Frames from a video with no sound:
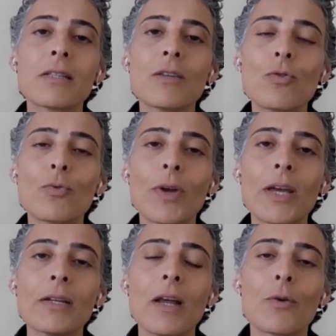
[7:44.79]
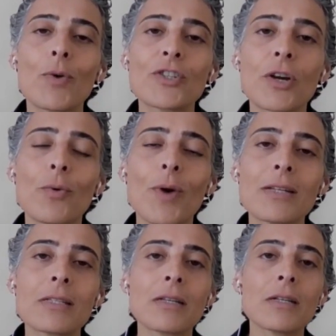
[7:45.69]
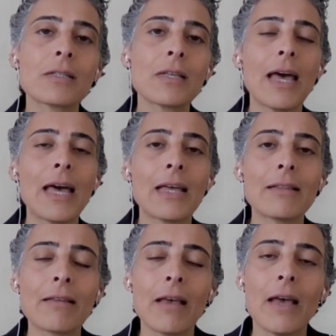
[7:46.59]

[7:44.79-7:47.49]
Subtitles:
the Ukraine-Russia crisis, and